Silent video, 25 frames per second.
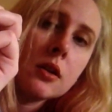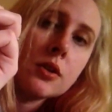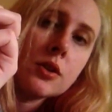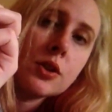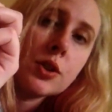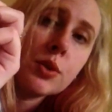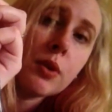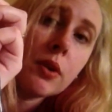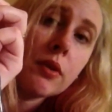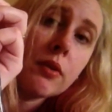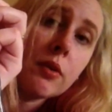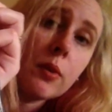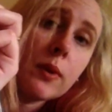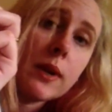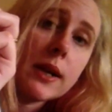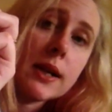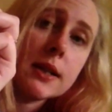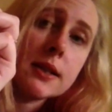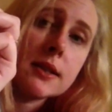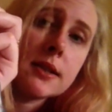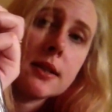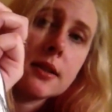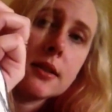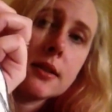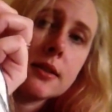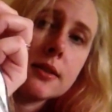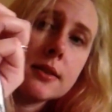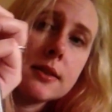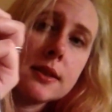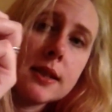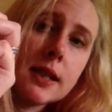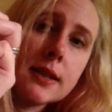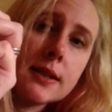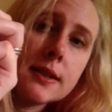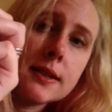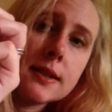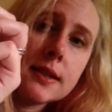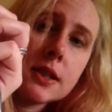2/1
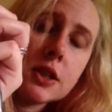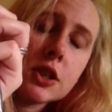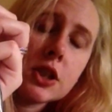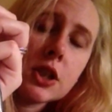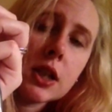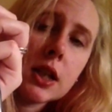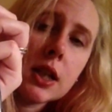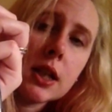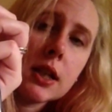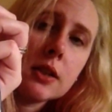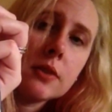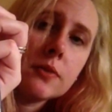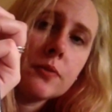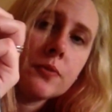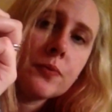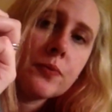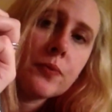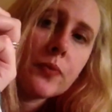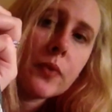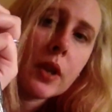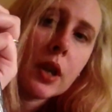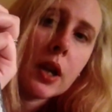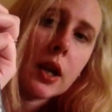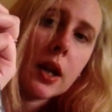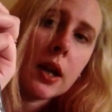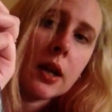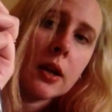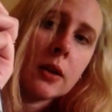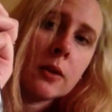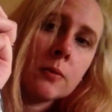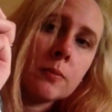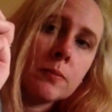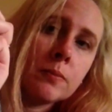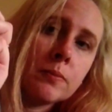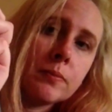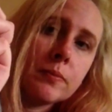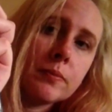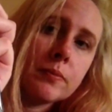10 stitch again.
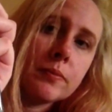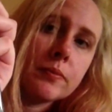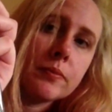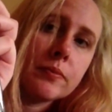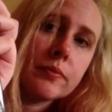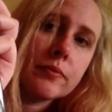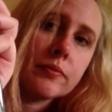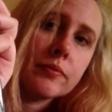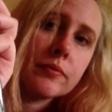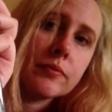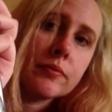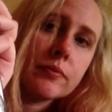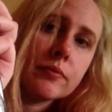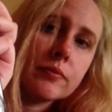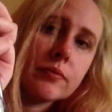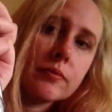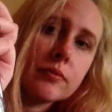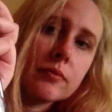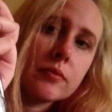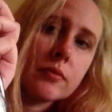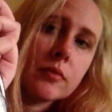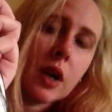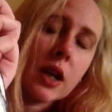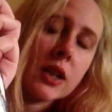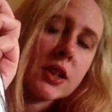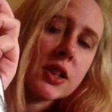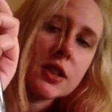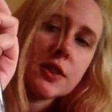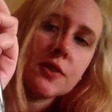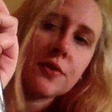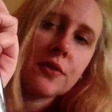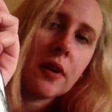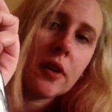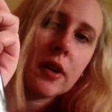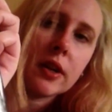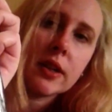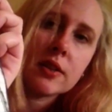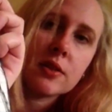I just
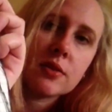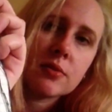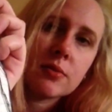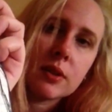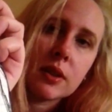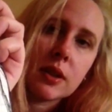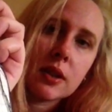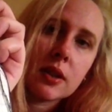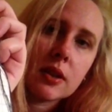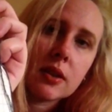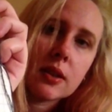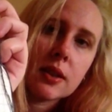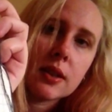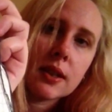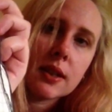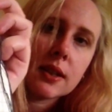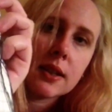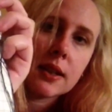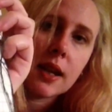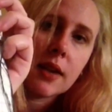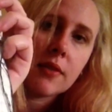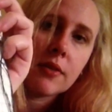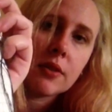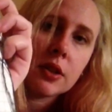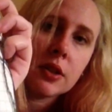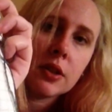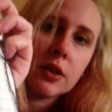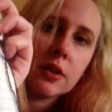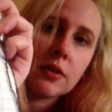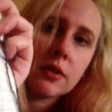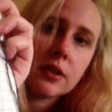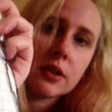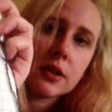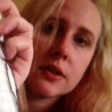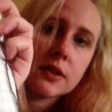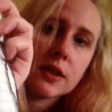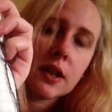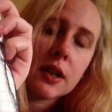find with the Heaven and
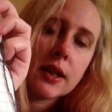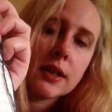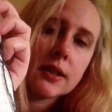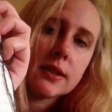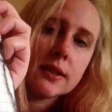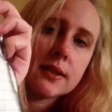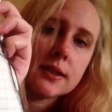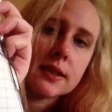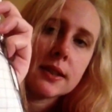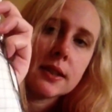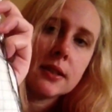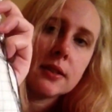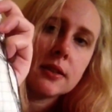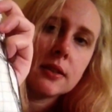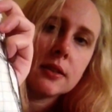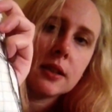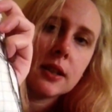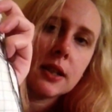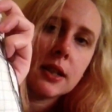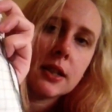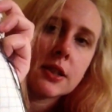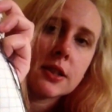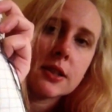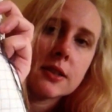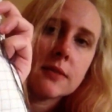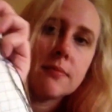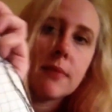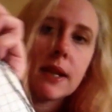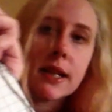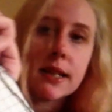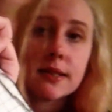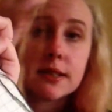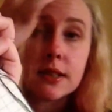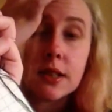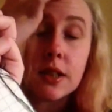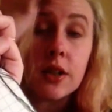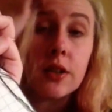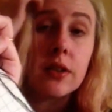Earth designs it just
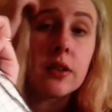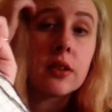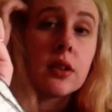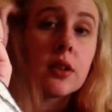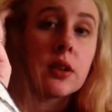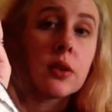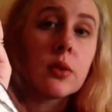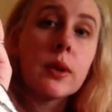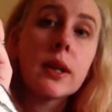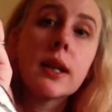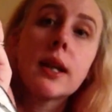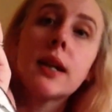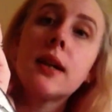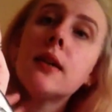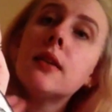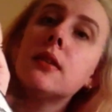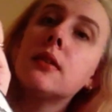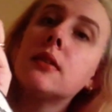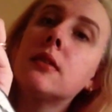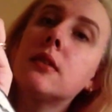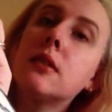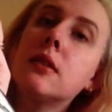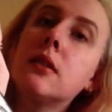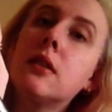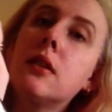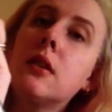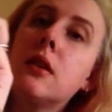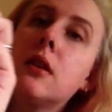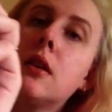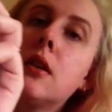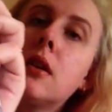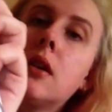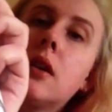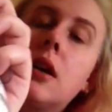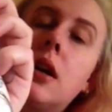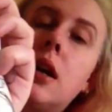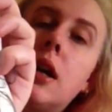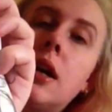makes it go a lot quicker,
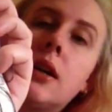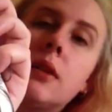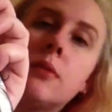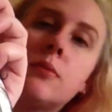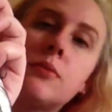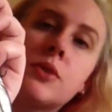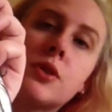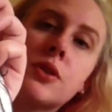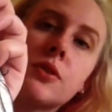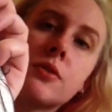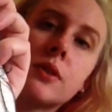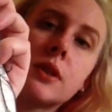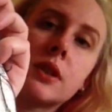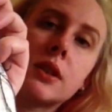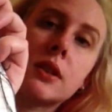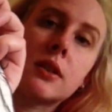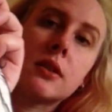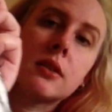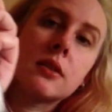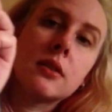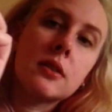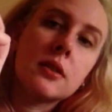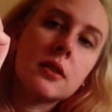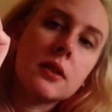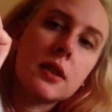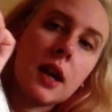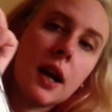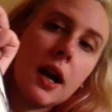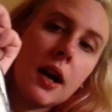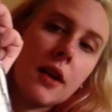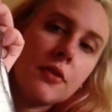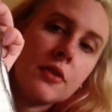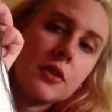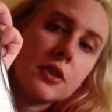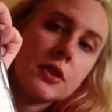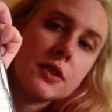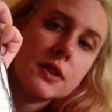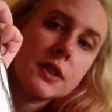doing the
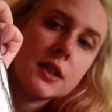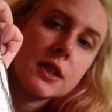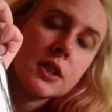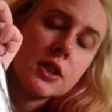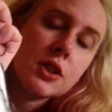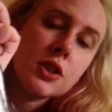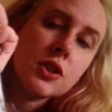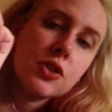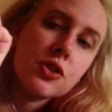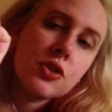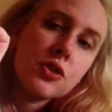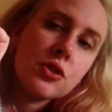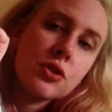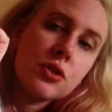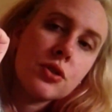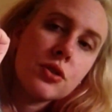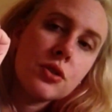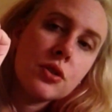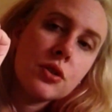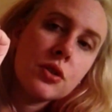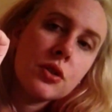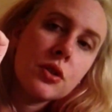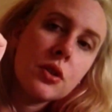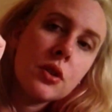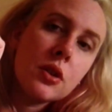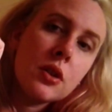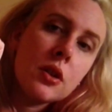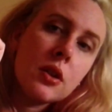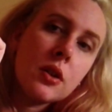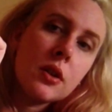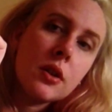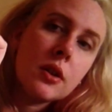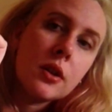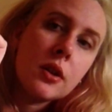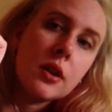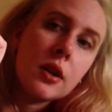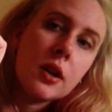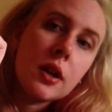half cross stitch,
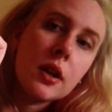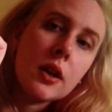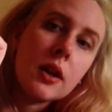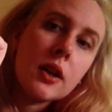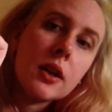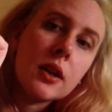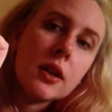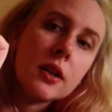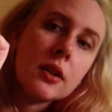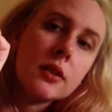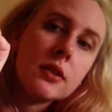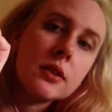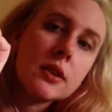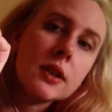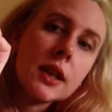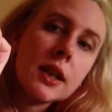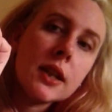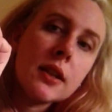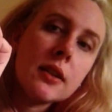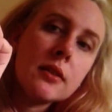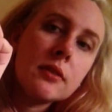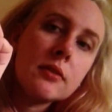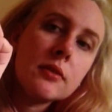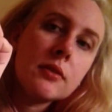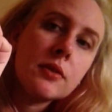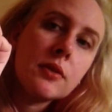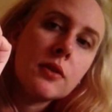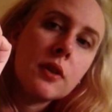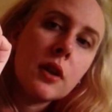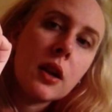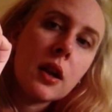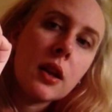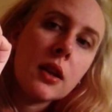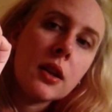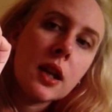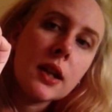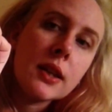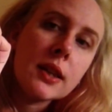and again
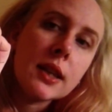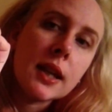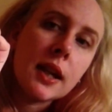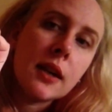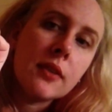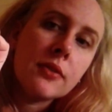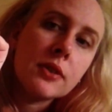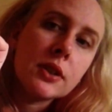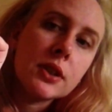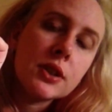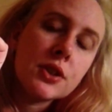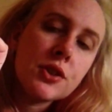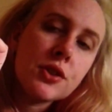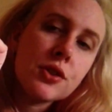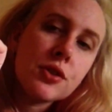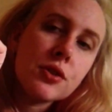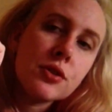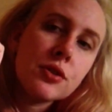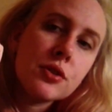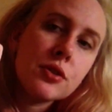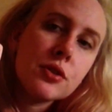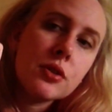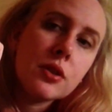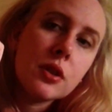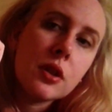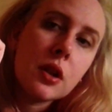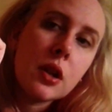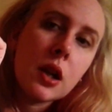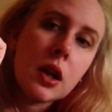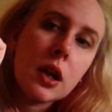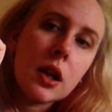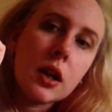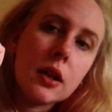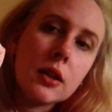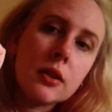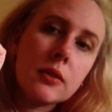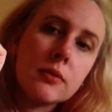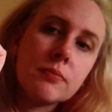I like the coverage,
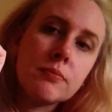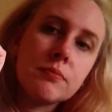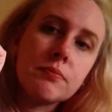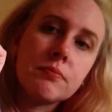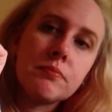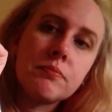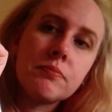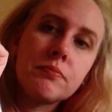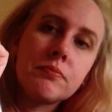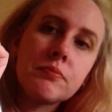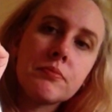and